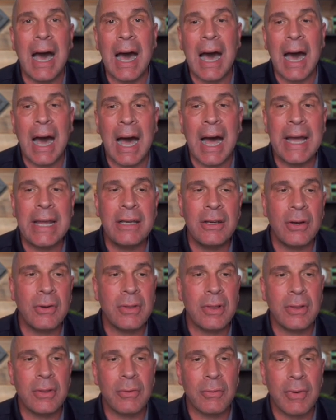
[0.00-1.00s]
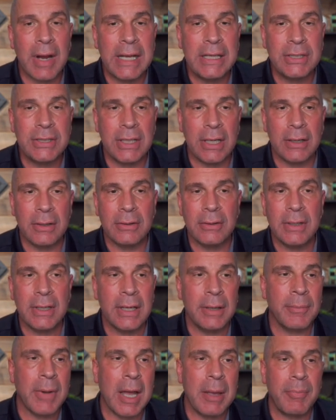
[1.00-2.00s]
I know that the ratio
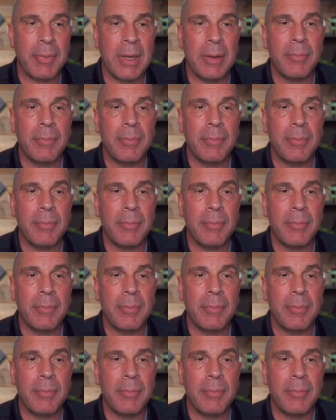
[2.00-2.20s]
might be